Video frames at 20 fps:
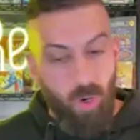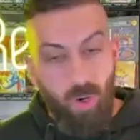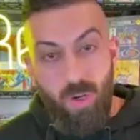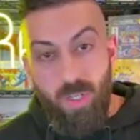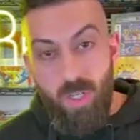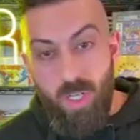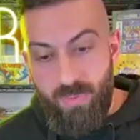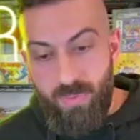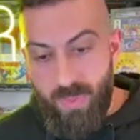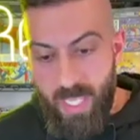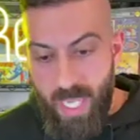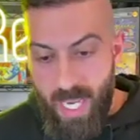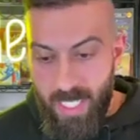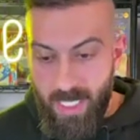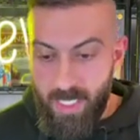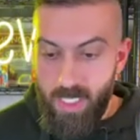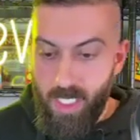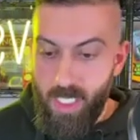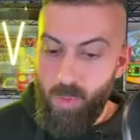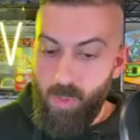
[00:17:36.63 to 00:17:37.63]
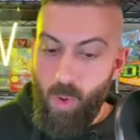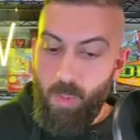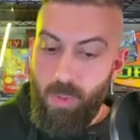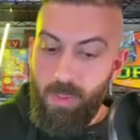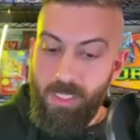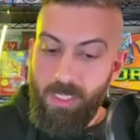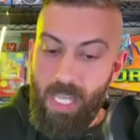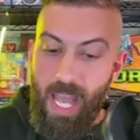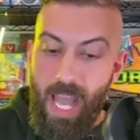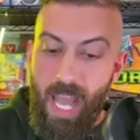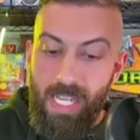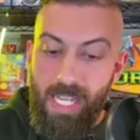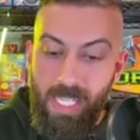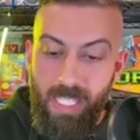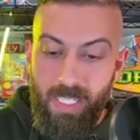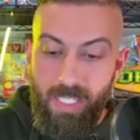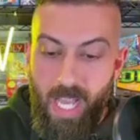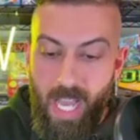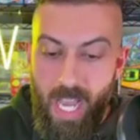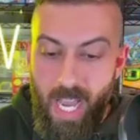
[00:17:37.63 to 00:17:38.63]
on notifications so you won't miss
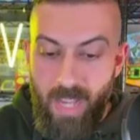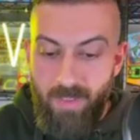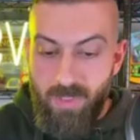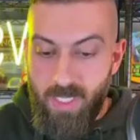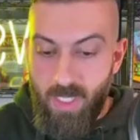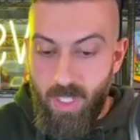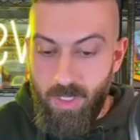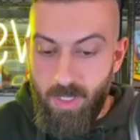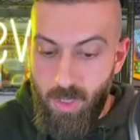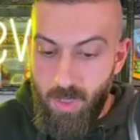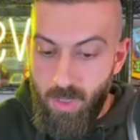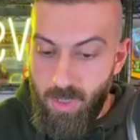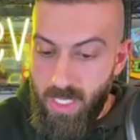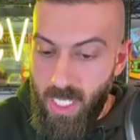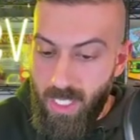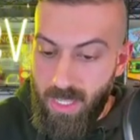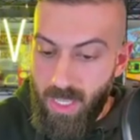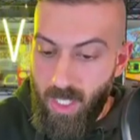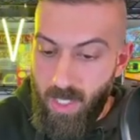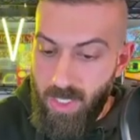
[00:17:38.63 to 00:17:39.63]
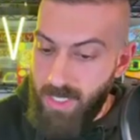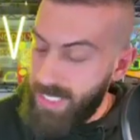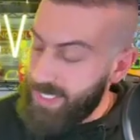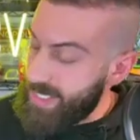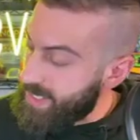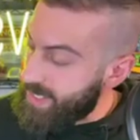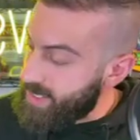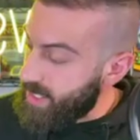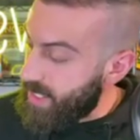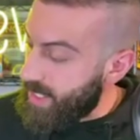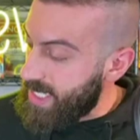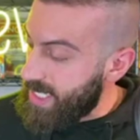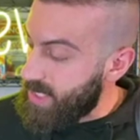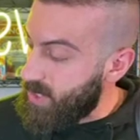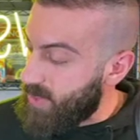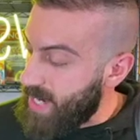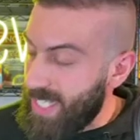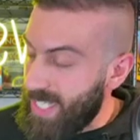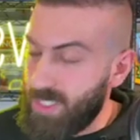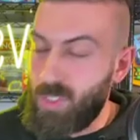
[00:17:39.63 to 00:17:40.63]
any lives on Tuesday, Thursdays, and Sundays. You
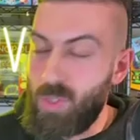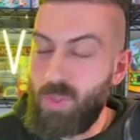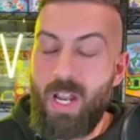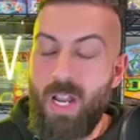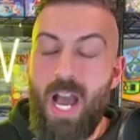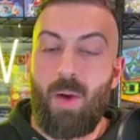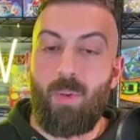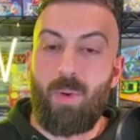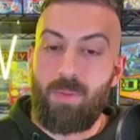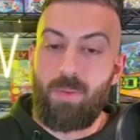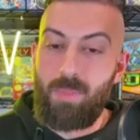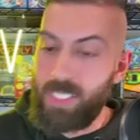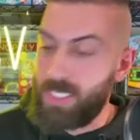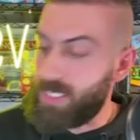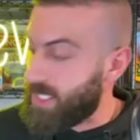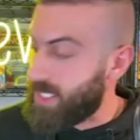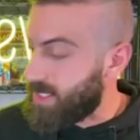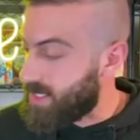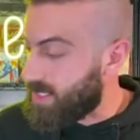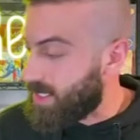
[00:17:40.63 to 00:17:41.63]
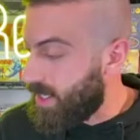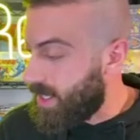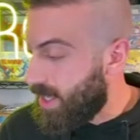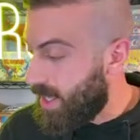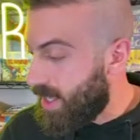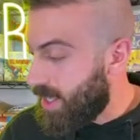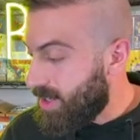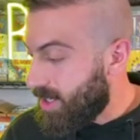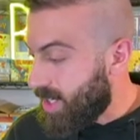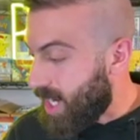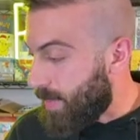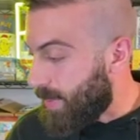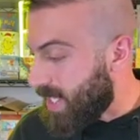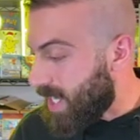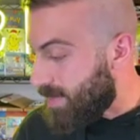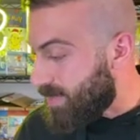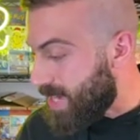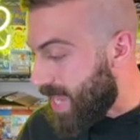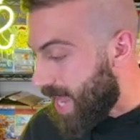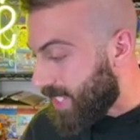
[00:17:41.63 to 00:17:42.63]
guys do not want to miss these. Coming
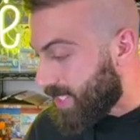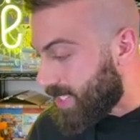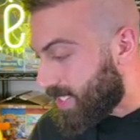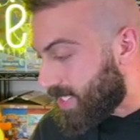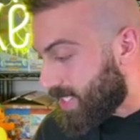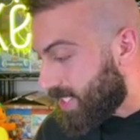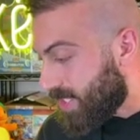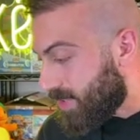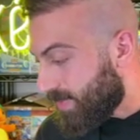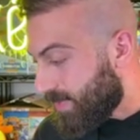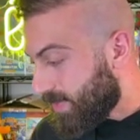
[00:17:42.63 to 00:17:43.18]
up next,